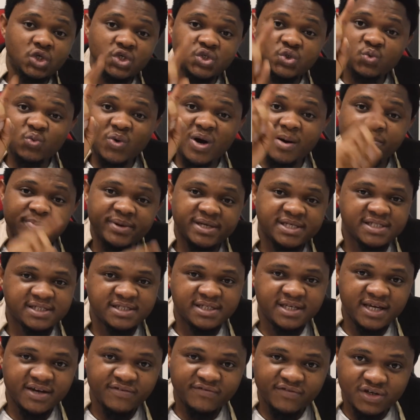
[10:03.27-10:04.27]
just one
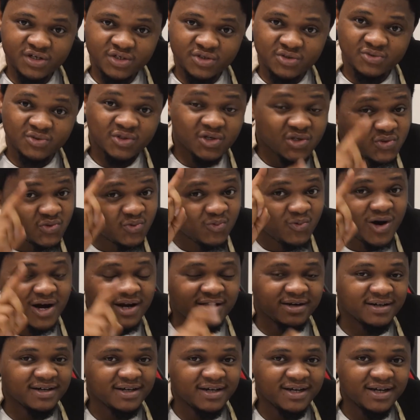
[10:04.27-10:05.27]
person gave issue, just
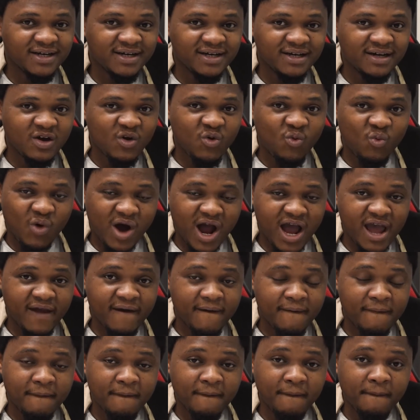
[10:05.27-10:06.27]
one. Why?
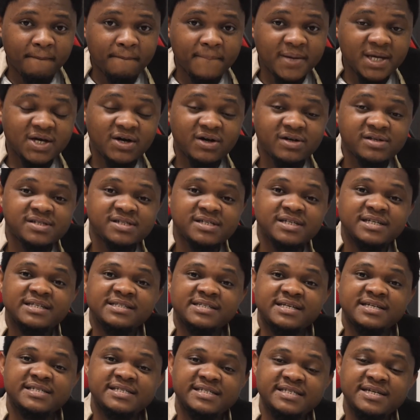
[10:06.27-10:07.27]
Because
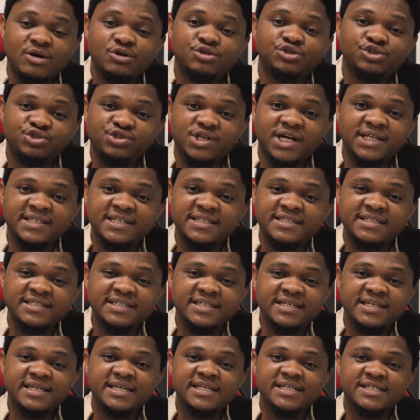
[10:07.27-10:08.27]
the sales
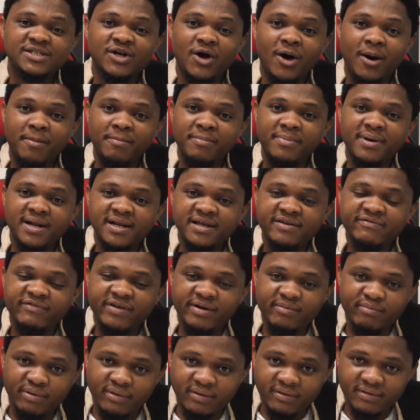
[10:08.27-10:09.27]
strategy is
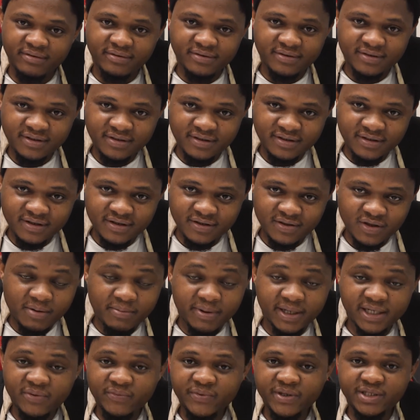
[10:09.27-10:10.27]
unbelievable.
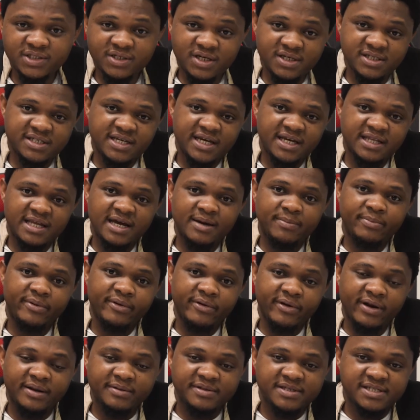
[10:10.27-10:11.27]
Nobody will just get that
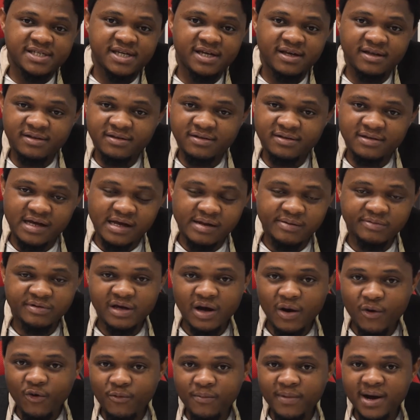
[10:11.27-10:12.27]
product and say that
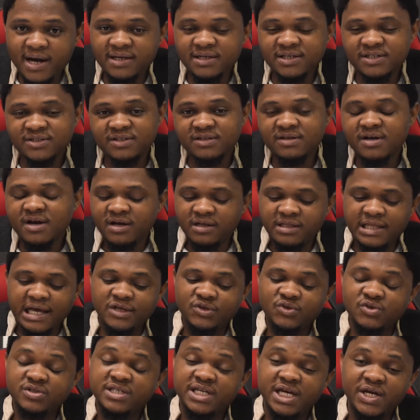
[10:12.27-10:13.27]
the woman is,
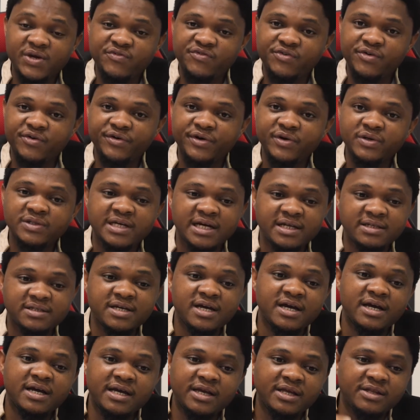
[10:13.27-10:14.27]
that's to tell you for real that